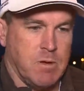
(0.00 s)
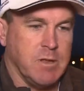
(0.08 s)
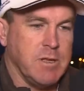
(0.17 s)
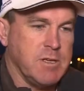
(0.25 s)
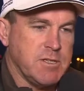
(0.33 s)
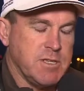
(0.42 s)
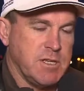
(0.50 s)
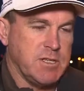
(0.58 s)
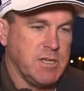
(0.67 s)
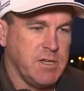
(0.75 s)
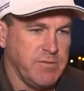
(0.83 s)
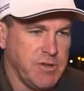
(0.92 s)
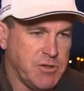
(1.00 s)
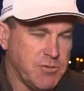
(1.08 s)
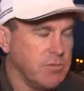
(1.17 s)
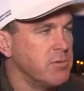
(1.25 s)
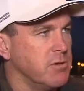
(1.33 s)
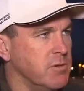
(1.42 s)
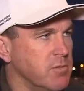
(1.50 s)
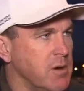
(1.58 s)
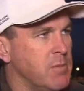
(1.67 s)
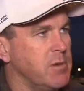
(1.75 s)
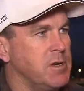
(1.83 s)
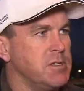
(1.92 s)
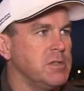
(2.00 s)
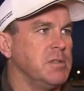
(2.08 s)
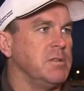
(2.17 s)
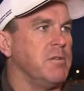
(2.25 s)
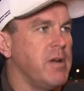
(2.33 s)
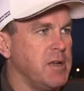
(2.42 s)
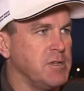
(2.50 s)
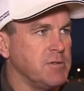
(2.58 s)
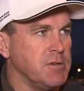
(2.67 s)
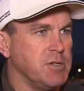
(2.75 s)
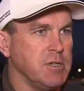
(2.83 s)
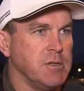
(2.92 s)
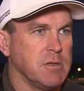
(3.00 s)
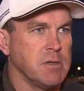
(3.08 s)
Well, there's 6 individual Group 1 winners in the race, Richard.